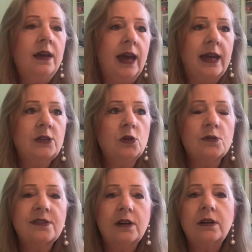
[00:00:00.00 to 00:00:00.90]
and
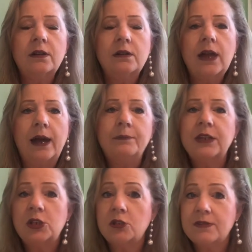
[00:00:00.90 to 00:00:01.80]
also
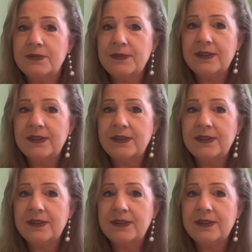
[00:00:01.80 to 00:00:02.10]
get your Christmas